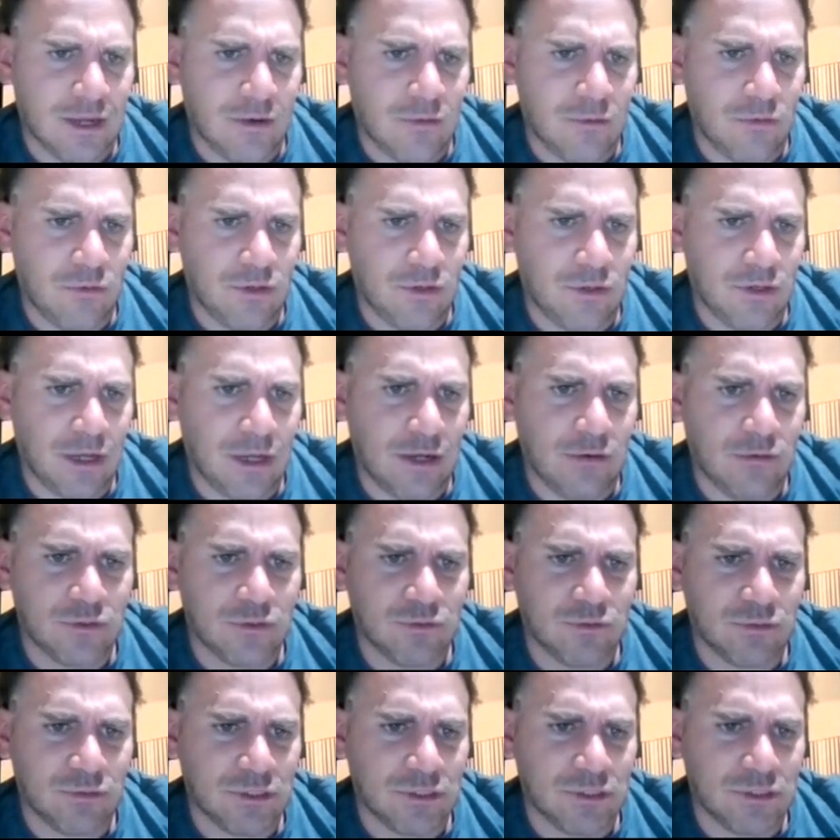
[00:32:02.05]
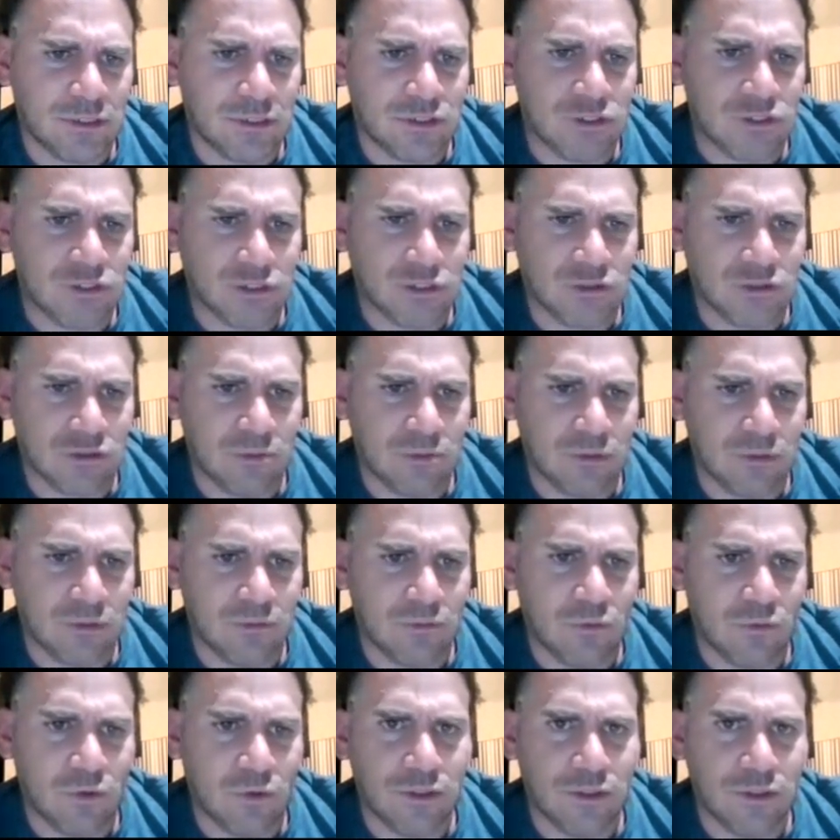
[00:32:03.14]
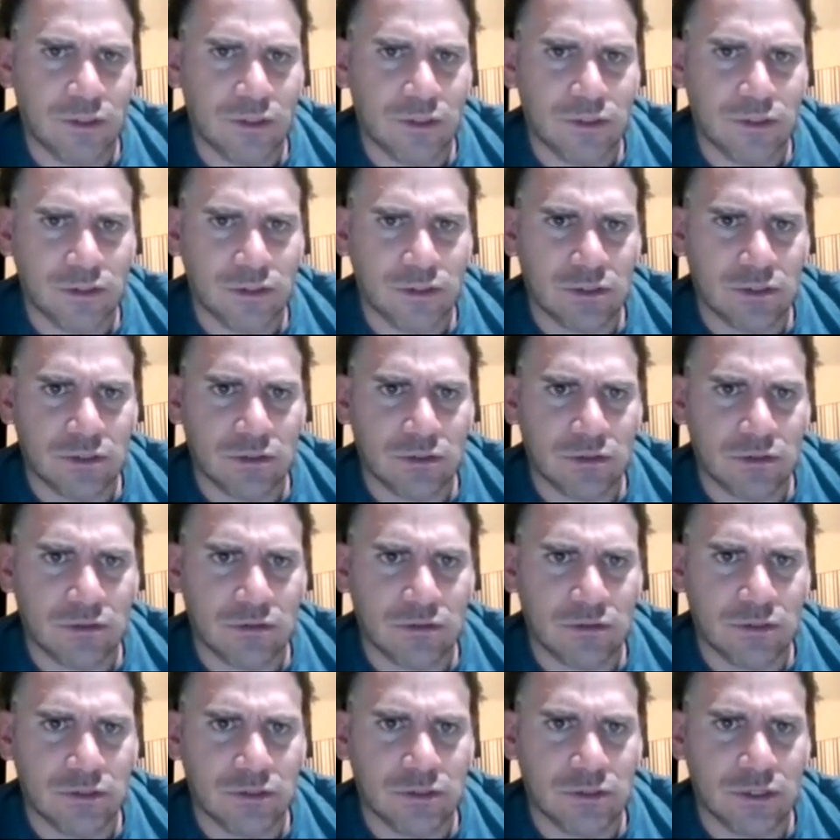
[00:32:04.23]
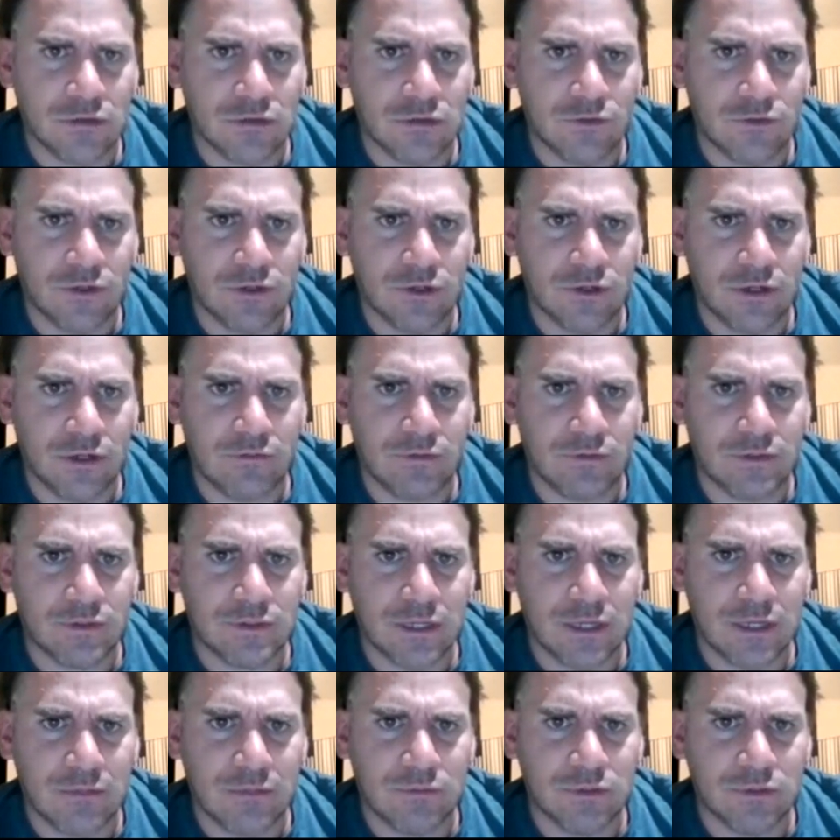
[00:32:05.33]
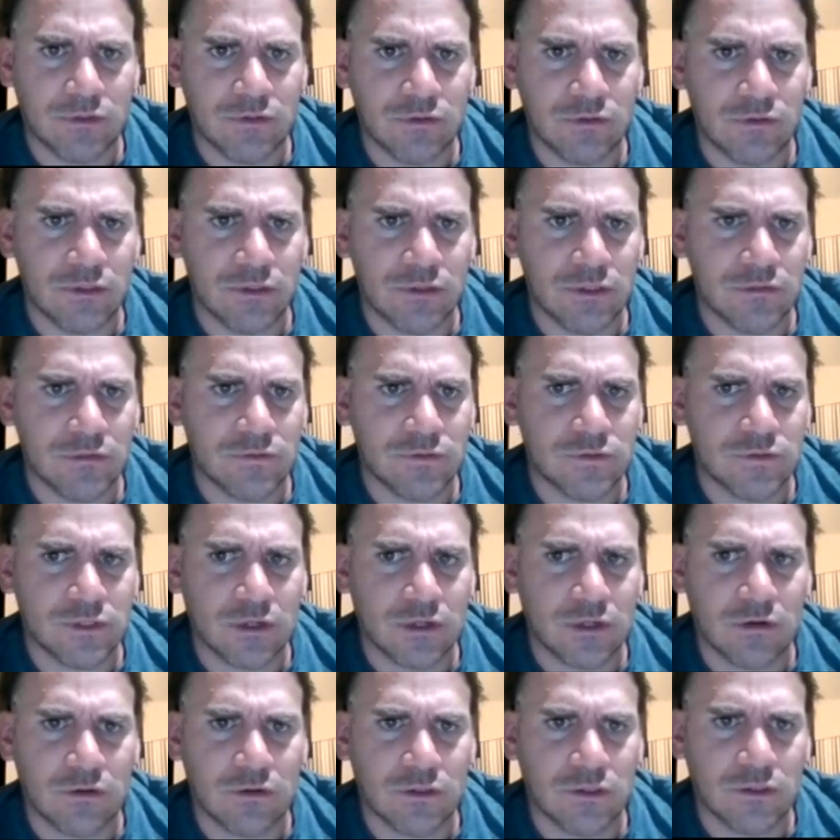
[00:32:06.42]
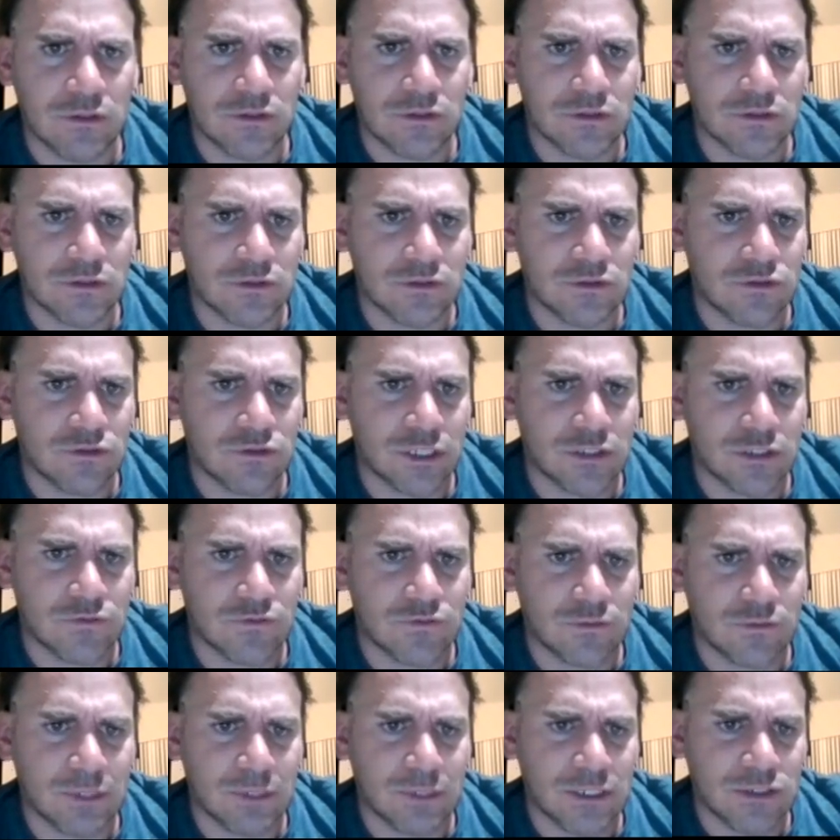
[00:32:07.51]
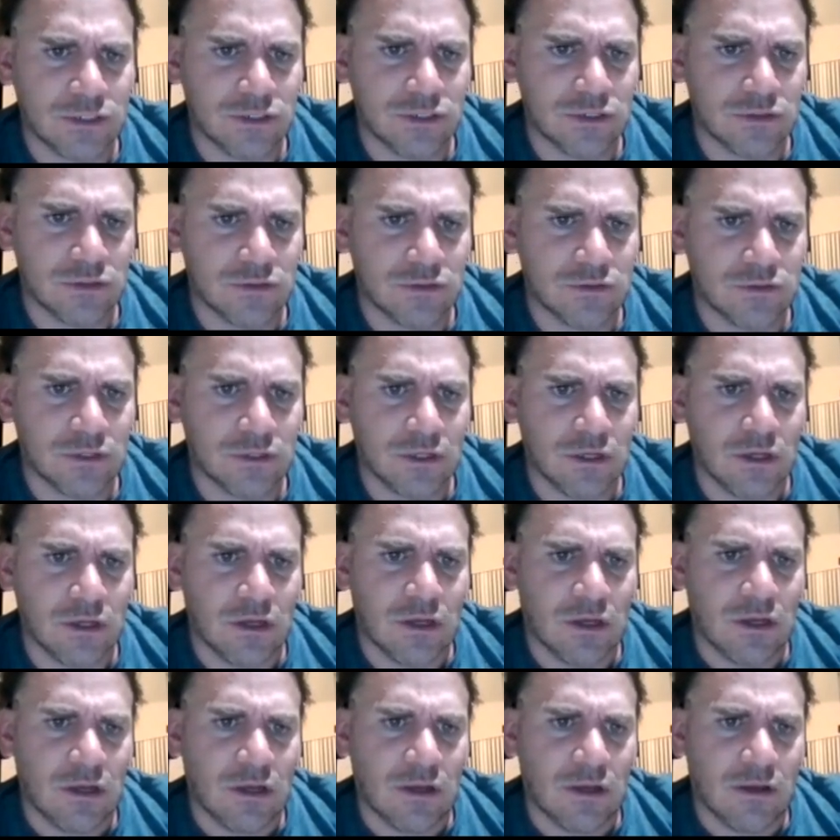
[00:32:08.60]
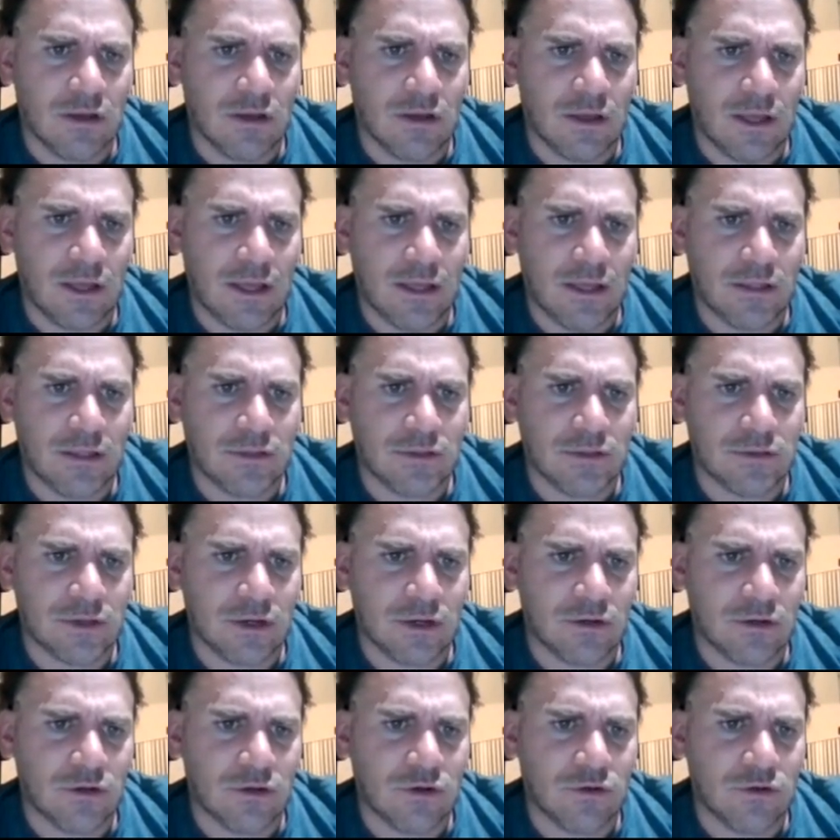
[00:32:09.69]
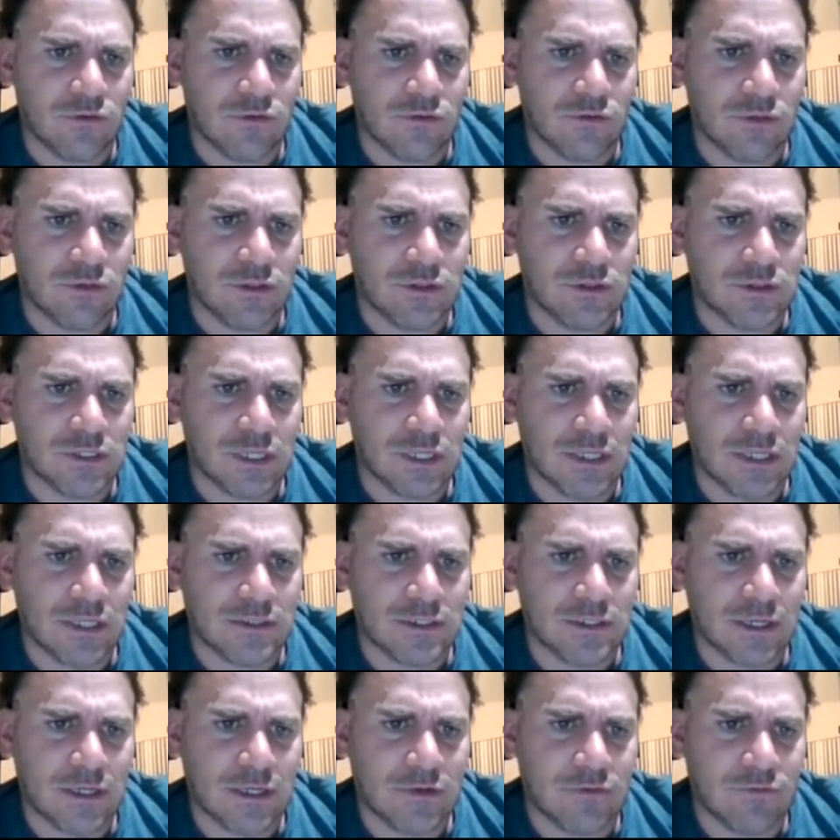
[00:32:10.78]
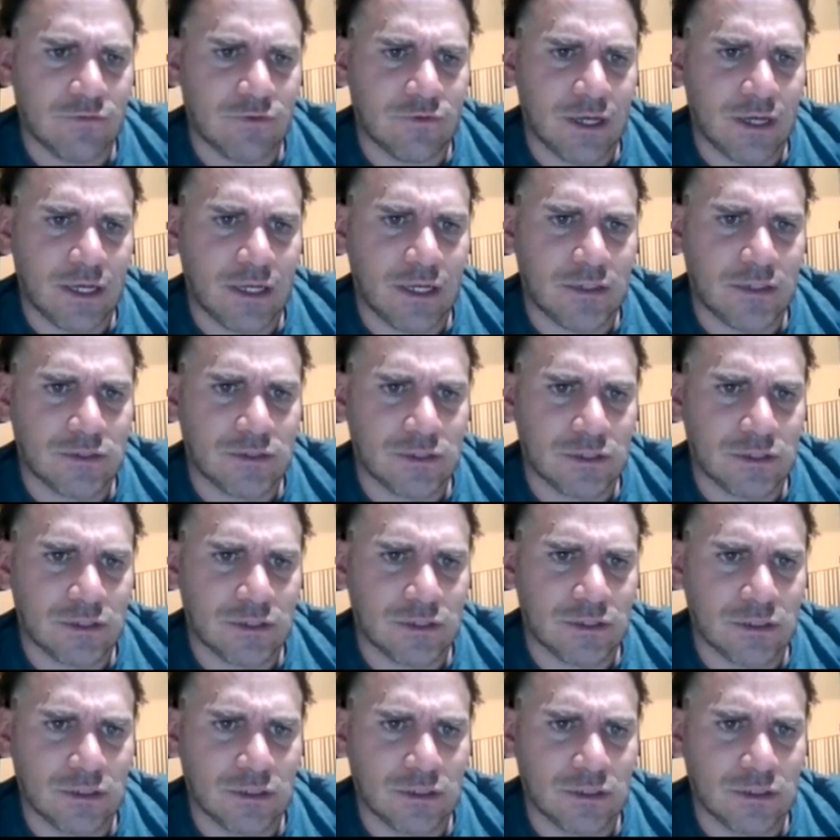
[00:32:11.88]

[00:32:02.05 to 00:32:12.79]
I always want to teach you a little bit more than just the stuff here every time we do it. So here's transformations. And I'll go through these slides kind of fast.